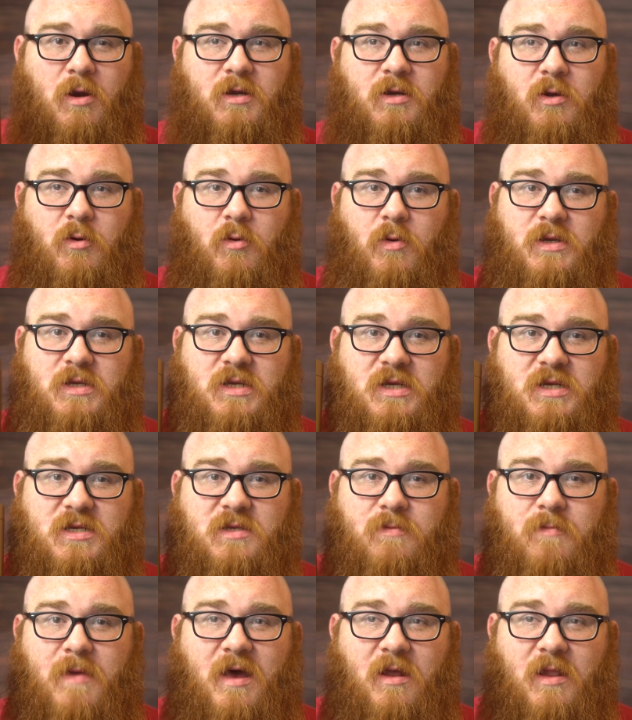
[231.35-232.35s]
You're going to
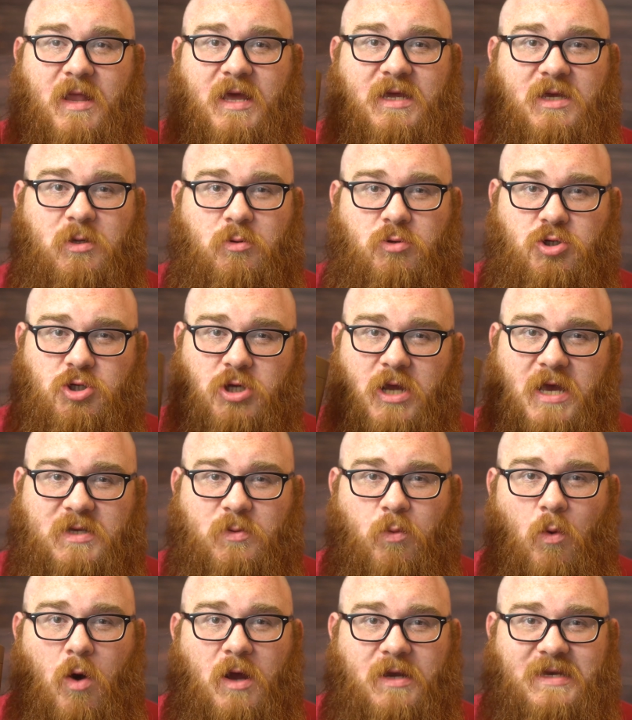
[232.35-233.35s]
smell like you
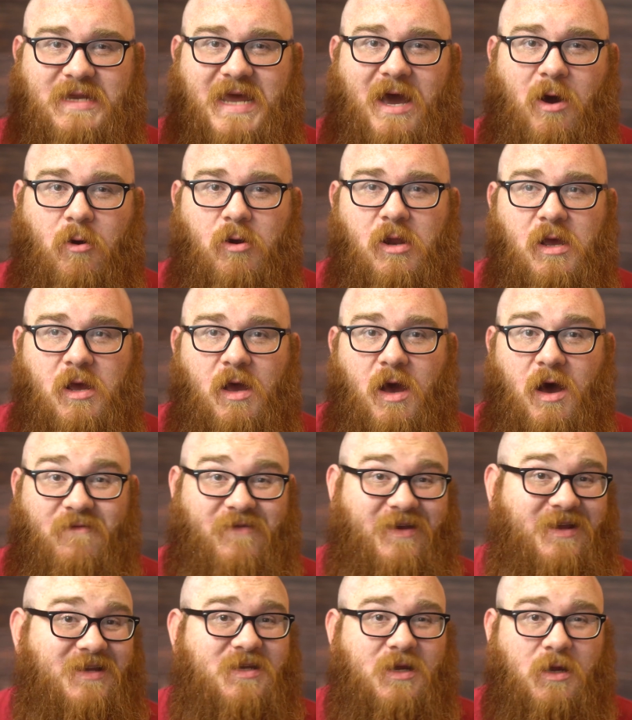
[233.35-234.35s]
just walked out of
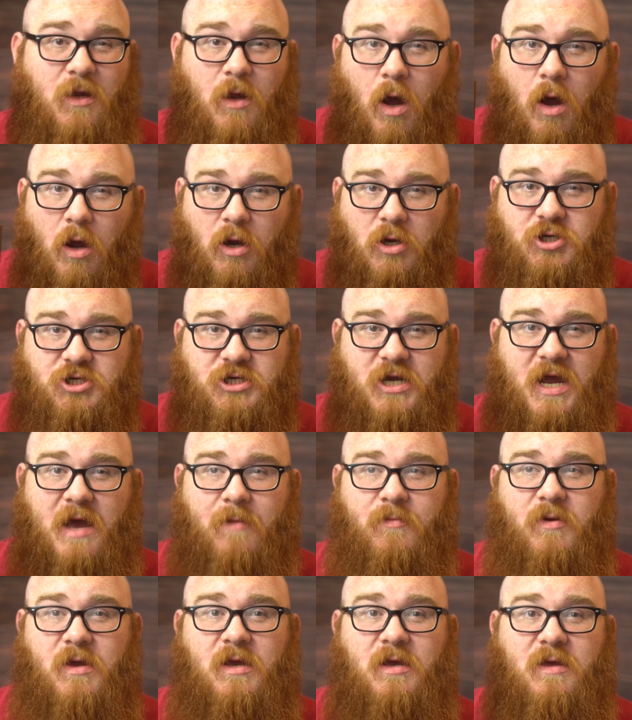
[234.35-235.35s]
a cigar
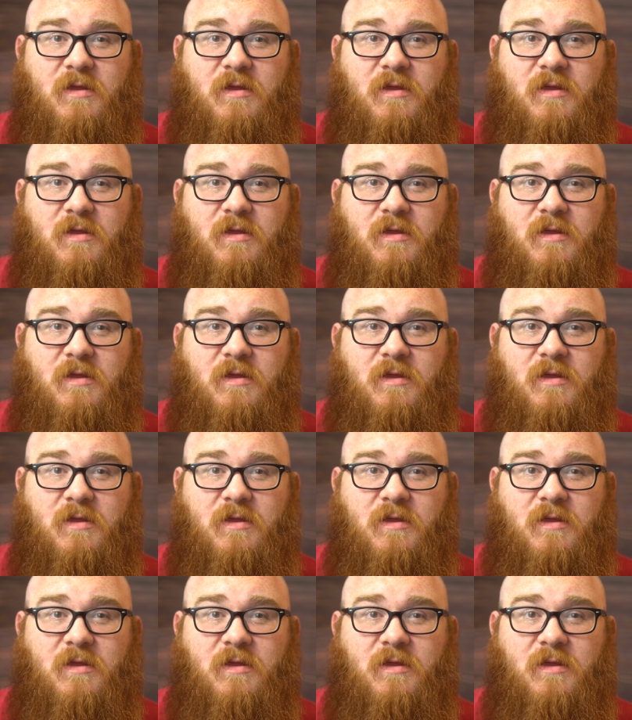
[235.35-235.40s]
shop.